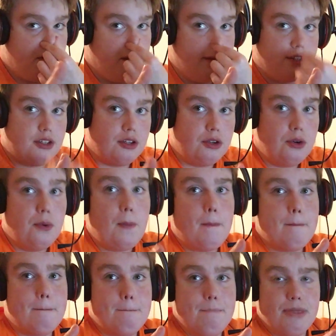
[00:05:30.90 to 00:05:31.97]
There's
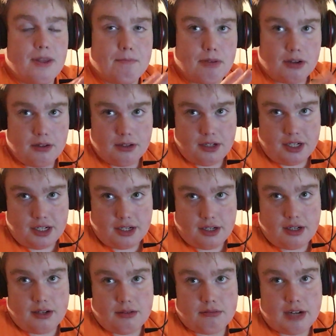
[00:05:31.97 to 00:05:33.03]
the Polish
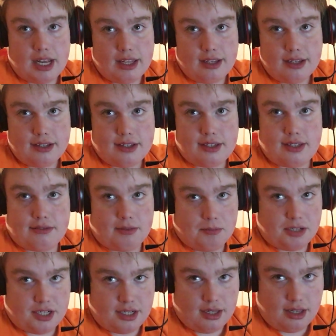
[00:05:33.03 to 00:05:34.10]
rallyists from
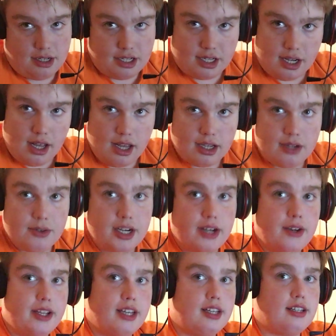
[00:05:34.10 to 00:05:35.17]
the Chicago
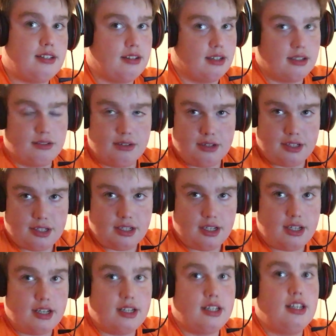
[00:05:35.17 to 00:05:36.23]
area, Art
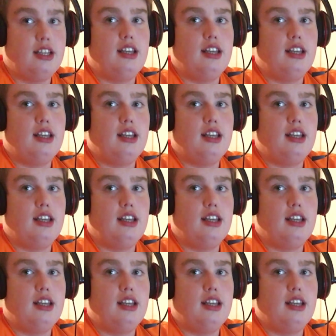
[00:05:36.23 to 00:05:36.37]
Grutska.